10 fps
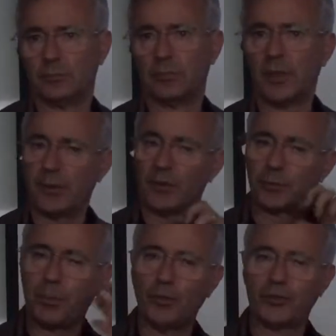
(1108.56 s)
Might be the
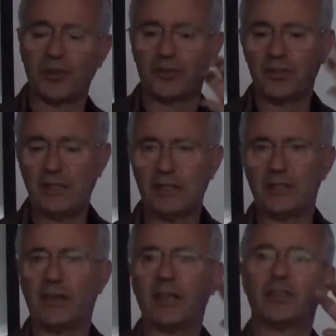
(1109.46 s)
sponsor, the senior
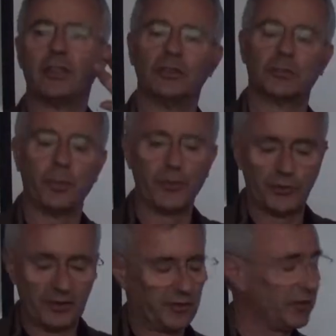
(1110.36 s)
director who's
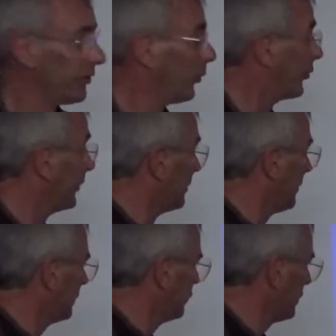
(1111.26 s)
sponsoring the system, or senior
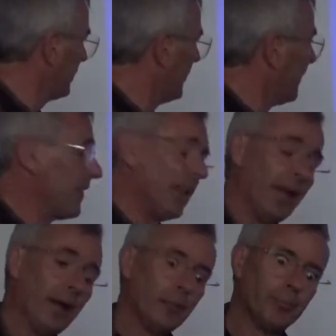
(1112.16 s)
manager,
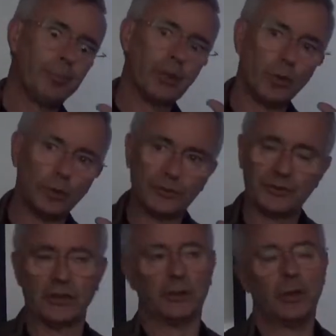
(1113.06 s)
but
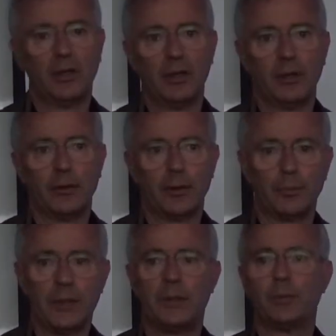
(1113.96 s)
also
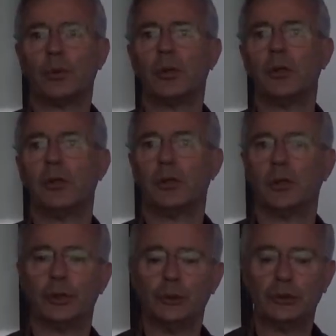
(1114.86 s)
the people
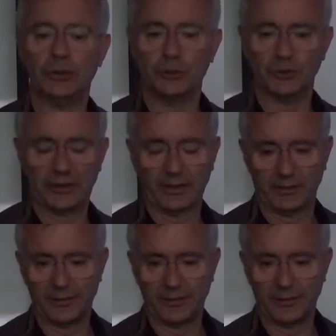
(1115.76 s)
who use it.